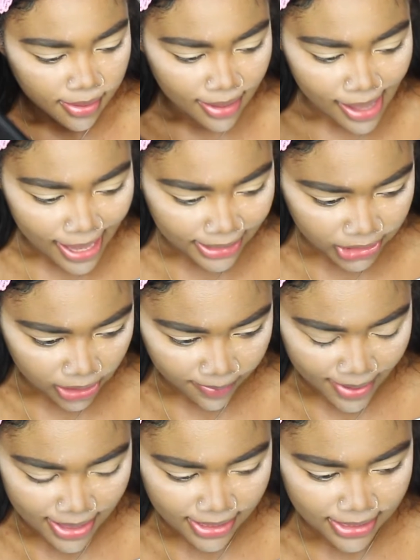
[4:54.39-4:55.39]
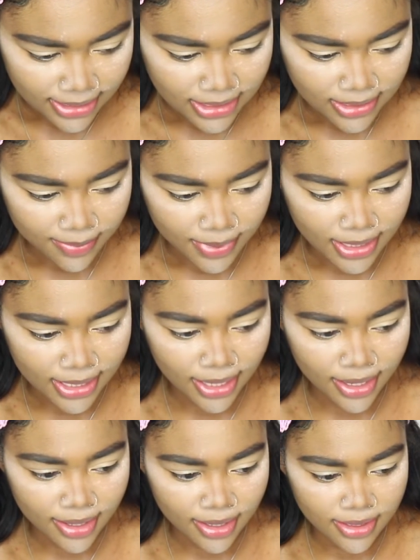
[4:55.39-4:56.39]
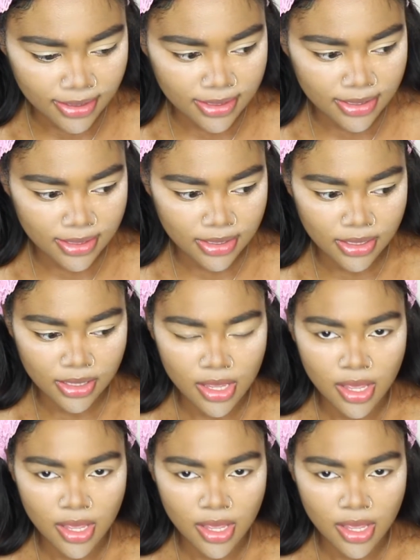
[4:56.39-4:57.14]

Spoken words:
eyeshadow palettes because